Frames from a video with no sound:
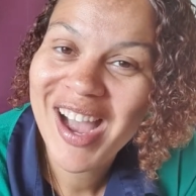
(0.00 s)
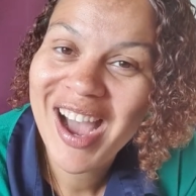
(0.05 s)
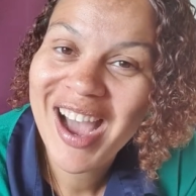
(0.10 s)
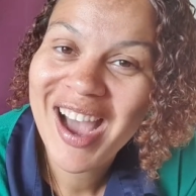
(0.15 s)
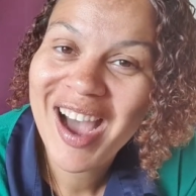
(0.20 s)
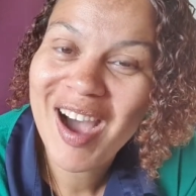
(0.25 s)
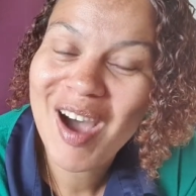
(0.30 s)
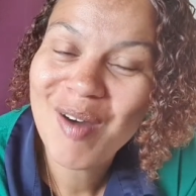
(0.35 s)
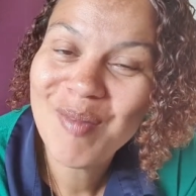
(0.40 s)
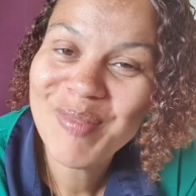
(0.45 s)

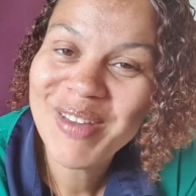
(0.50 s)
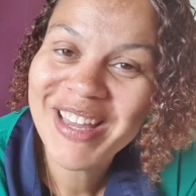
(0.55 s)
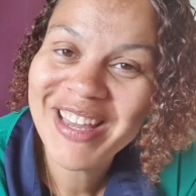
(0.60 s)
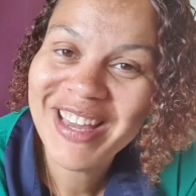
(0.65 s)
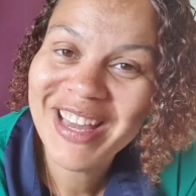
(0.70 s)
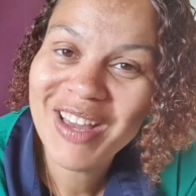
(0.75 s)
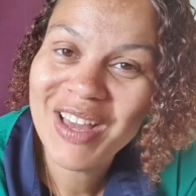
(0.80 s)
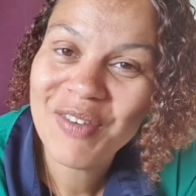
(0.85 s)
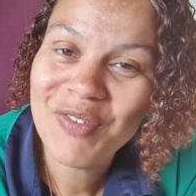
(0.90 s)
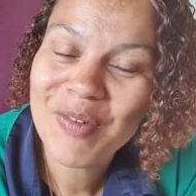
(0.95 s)
I'm
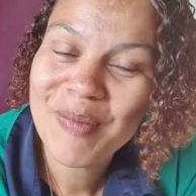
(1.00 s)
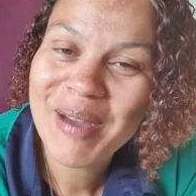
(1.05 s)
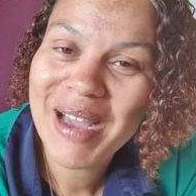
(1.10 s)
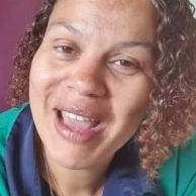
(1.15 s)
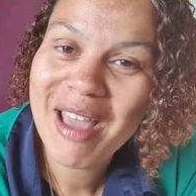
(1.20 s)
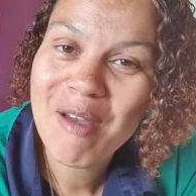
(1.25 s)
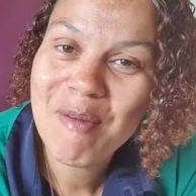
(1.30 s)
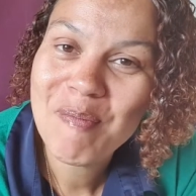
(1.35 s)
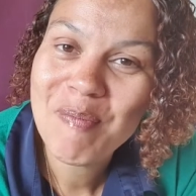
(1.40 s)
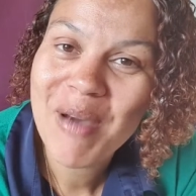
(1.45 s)
here for my
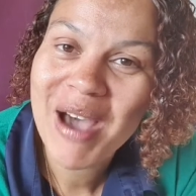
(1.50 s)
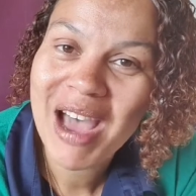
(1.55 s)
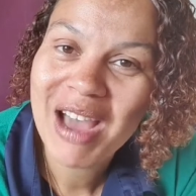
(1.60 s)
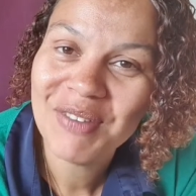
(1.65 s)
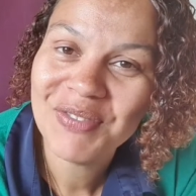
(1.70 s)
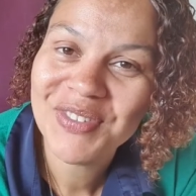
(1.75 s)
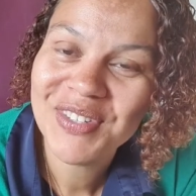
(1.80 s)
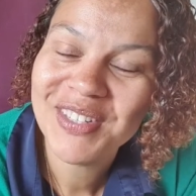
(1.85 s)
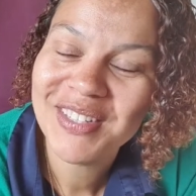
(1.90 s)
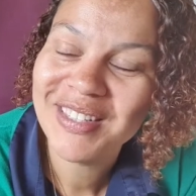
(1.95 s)

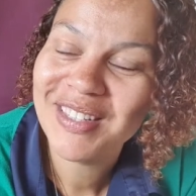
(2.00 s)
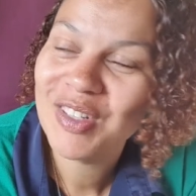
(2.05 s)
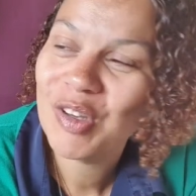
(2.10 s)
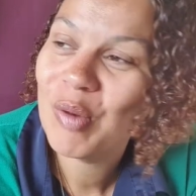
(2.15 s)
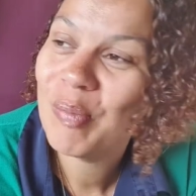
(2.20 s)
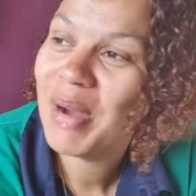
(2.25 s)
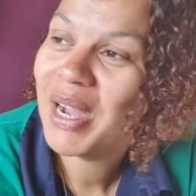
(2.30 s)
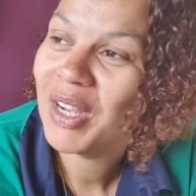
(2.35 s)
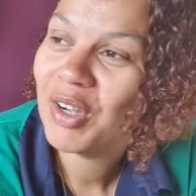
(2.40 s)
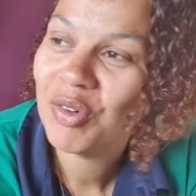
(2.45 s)
empaths. You're
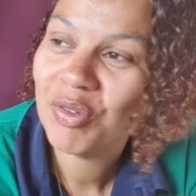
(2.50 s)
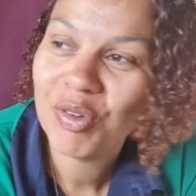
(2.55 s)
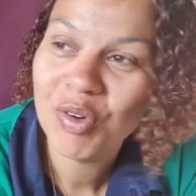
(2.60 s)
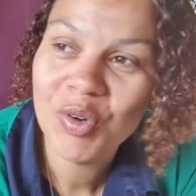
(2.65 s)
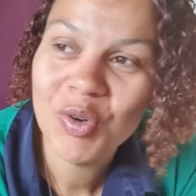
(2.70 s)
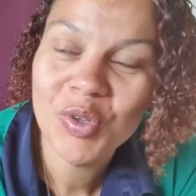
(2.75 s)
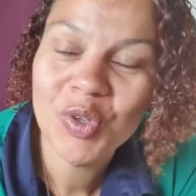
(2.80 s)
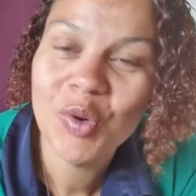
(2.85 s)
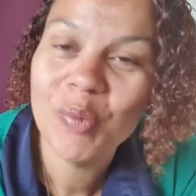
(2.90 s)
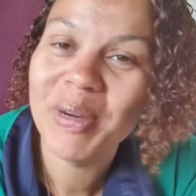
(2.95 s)
my
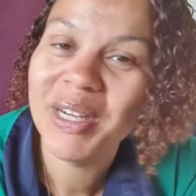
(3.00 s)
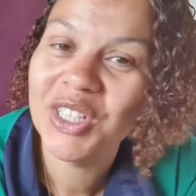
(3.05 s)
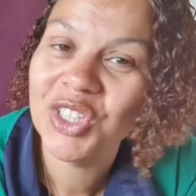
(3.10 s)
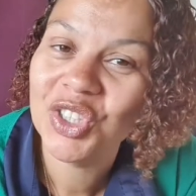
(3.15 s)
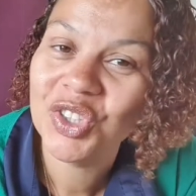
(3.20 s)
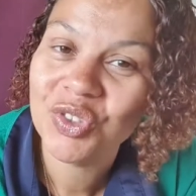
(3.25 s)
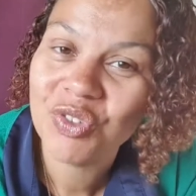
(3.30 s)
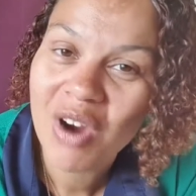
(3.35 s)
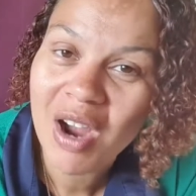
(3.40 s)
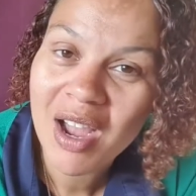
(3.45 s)
crew, you're my
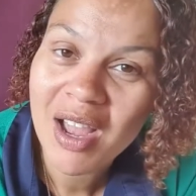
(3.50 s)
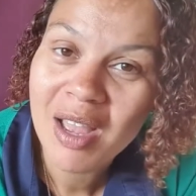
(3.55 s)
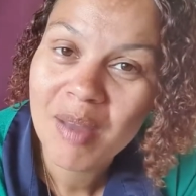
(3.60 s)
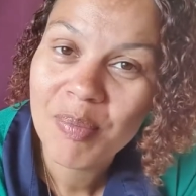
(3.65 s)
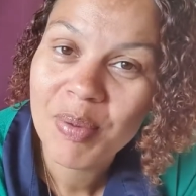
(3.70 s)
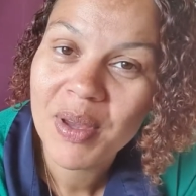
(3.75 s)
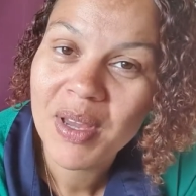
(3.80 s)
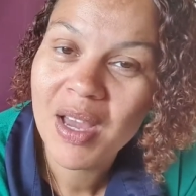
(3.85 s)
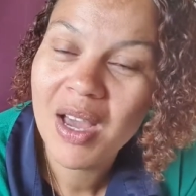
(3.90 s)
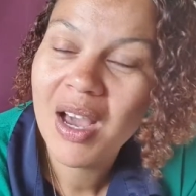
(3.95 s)

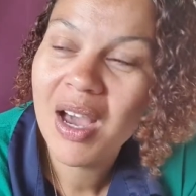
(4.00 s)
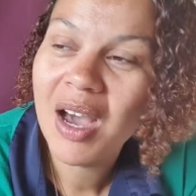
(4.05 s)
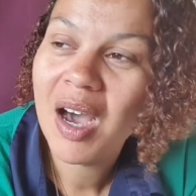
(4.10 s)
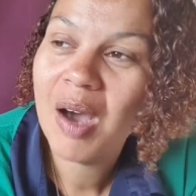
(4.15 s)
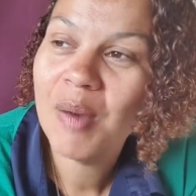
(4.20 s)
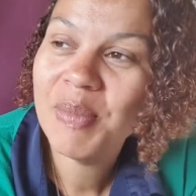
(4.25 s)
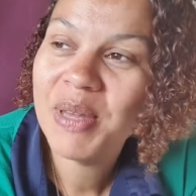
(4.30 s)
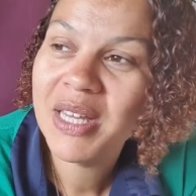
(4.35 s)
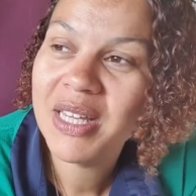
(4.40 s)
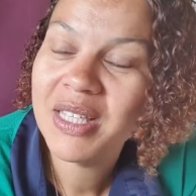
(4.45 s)
tribe.
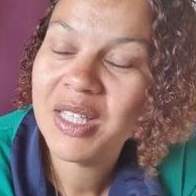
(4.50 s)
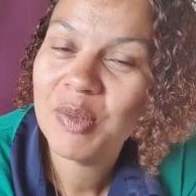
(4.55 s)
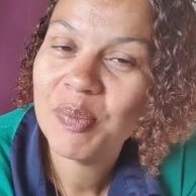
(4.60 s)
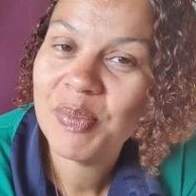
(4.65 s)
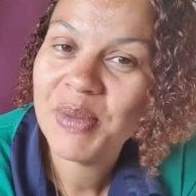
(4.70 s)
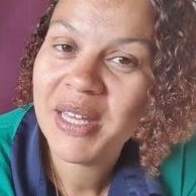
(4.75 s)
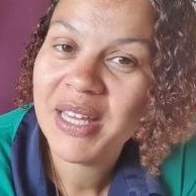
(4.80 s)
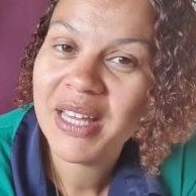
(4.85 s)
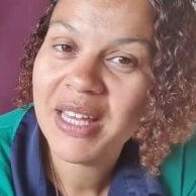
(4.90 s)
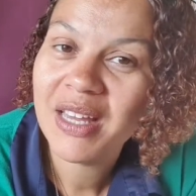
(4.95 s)
I'm here to
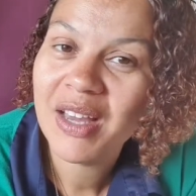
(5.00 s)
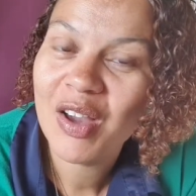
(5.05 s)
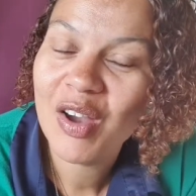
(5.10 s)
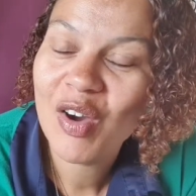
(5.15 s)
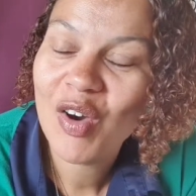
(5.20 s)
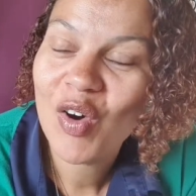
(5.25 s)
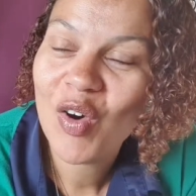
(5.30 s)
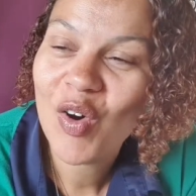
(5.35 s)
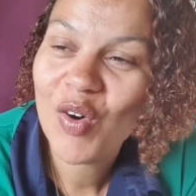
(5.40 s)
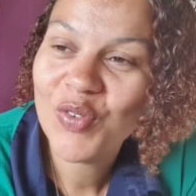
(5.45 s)
be
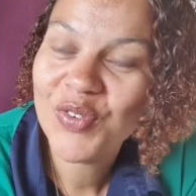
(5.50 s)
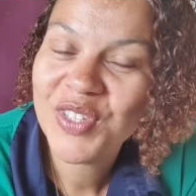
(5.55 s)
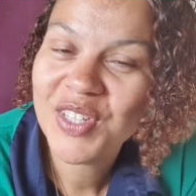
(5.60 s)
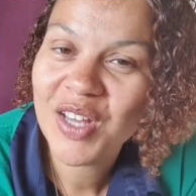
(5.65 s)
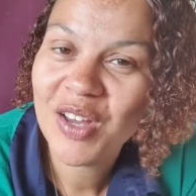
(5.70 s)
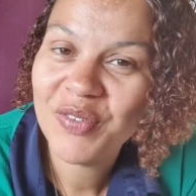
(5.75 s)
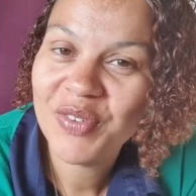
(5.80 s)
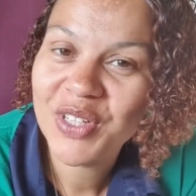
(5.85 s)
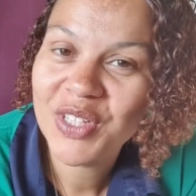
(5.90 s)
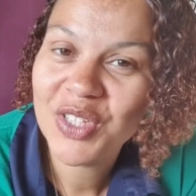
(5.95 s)
of
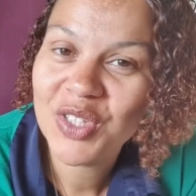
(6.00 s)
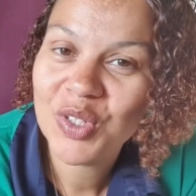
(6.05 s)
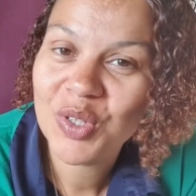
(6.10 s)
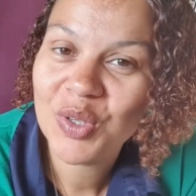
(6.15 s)
service to